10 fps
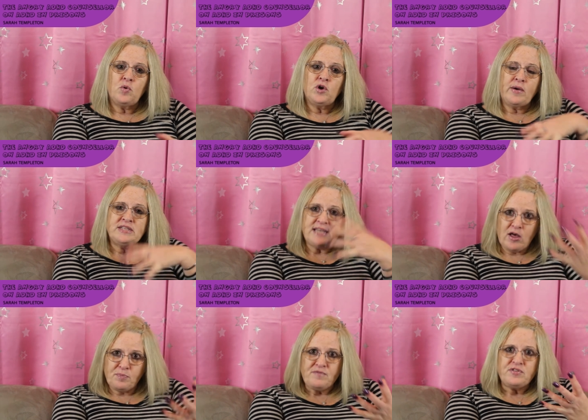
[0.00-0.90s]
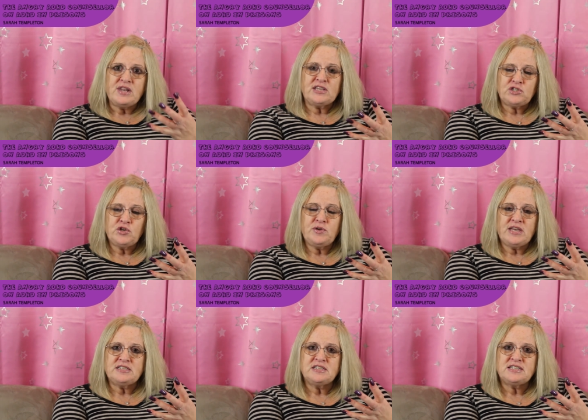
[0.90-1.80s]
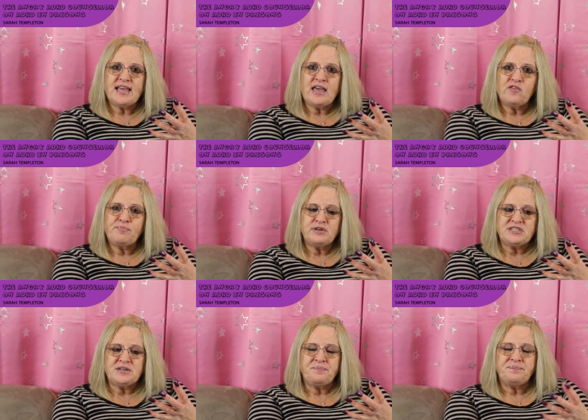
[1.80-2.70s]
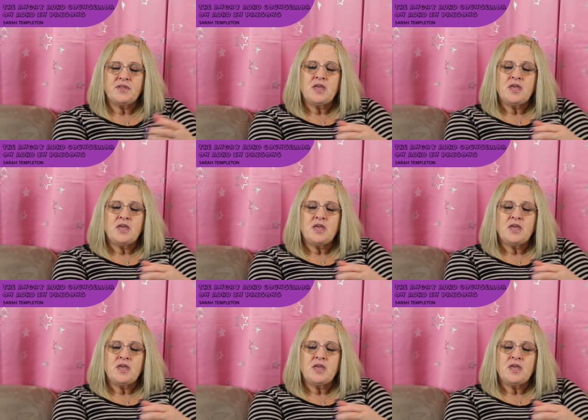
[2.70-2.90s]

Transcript: going to help him for the next two years to stay out of prison.